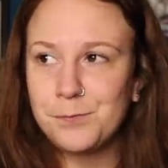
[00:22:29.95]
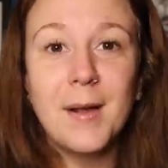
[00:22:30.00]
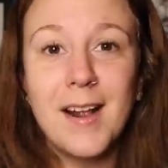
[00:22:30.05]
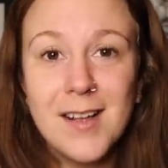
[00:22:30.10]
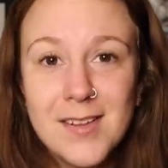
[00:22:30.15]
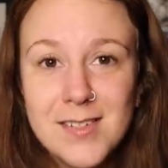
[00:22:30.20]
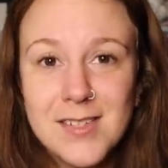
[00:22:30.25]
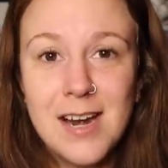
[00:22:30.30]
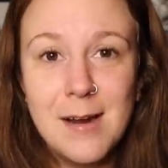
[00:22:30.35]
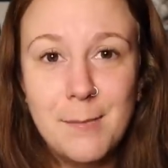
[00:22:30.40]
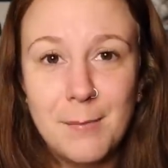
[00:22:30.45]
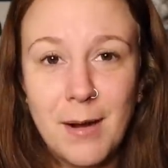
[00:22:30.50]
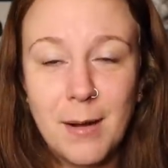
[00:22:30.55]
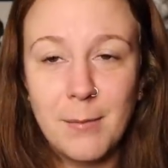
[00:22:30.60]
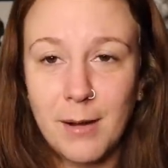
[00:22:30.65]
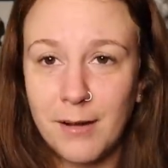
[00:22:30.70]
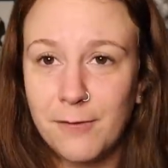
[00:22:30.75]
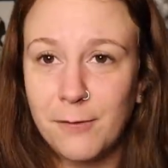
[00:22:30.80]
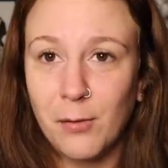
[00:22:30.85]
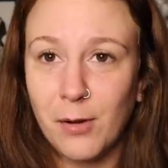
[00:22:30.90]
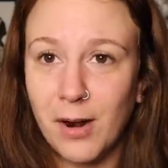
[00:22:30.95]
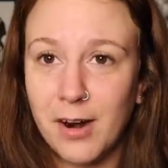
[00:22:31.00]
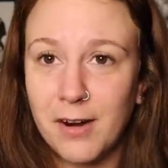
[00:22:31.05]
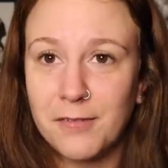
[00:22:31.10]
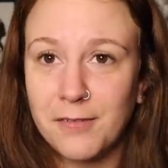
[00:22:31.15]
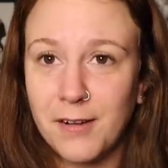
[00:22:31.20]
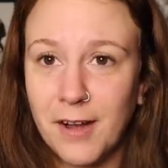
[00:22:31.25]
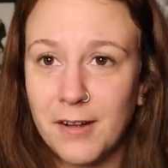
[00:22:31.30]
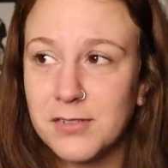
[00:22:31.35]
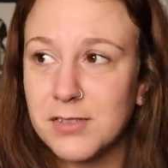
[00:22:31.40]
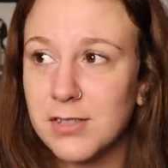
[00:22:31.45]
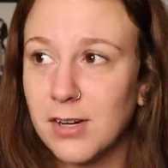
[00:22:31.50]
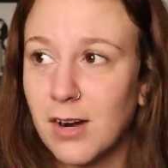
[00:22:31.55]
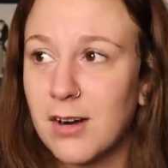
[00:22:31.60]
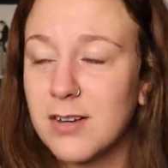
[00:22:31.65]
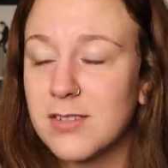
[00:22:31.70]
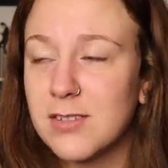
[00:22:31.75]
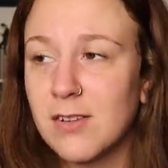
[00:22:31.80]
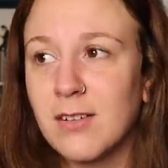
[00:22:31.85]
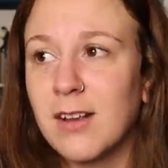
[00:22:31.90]
But I stand by my four out of five
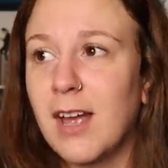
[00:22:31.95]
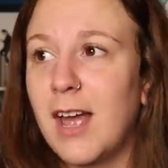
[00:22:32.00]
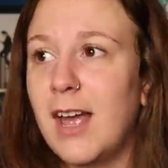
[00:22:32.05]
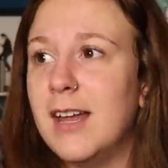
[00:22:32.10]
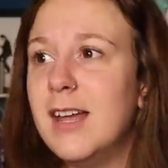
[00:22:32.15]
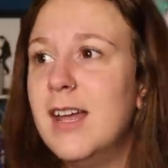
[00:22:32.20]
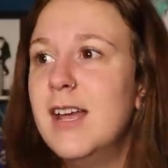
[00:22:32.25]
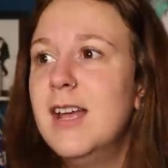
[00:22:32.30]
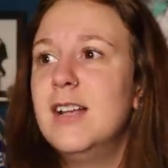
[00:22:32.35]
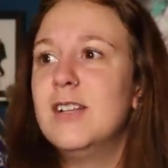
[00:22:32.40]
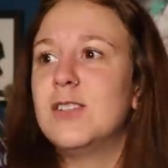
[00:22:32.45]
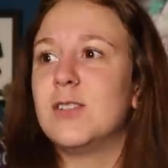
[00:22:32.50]
stars, okay?